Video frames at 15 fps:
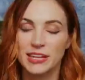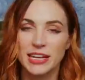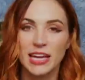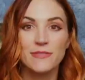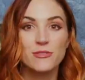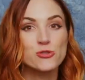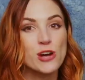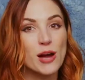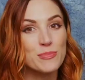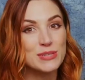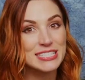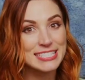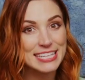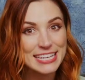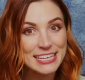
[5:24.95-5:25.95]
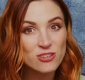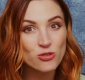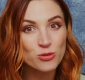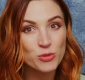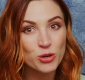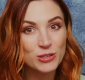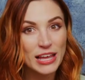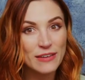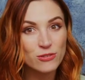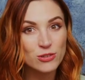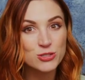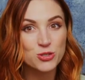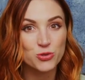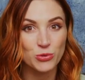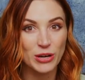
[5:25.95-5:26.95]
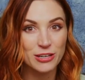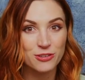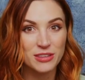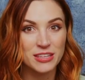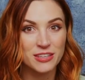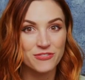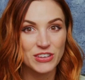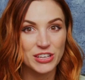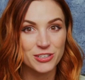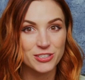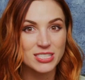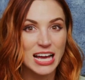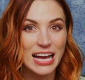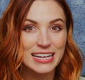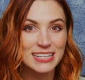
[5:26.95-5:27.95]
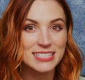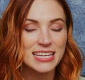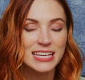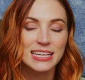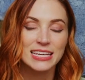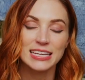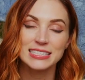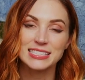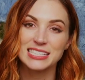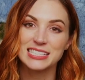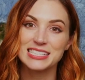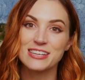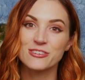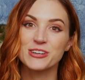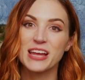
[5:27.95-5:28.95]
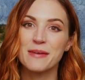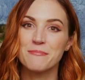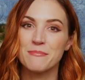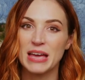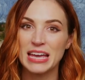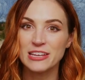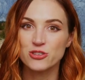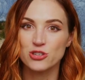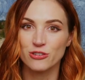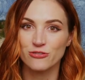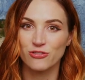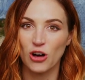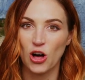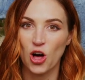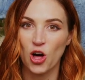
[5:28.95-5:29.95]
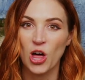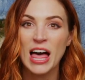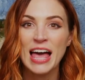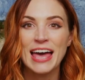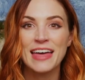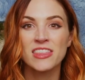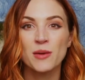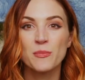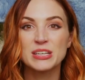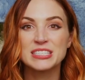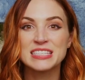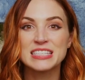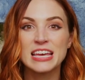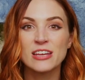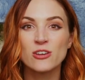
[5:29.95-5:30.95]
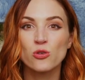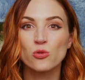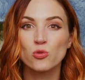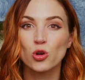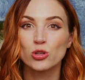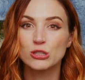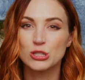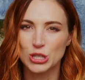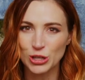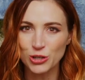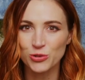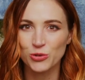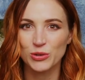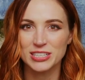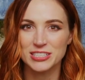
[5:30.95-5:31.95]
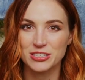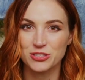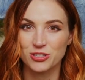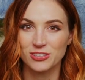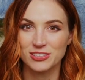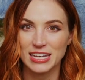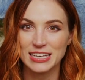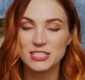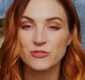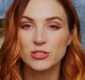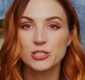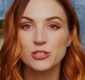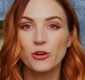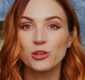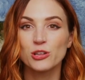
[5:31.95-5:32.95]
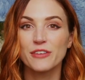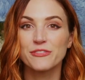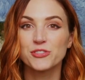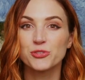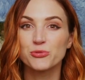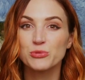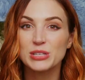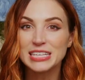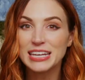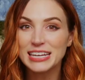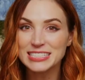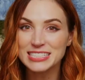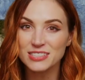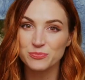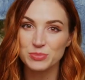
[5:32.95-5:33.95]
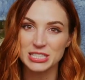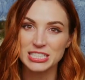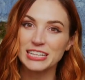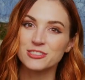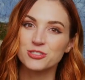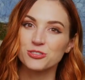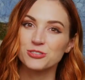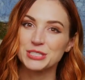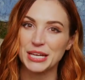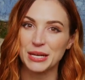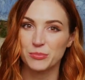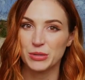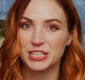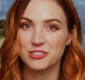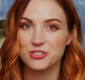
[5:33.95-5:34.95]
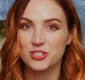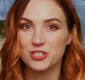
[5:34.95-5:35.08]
If the drop is 10 or more levels greater than the figure's height, it's considered a major fall, and they must then roll 2 additional dice for a total of 3 dice of potential damage.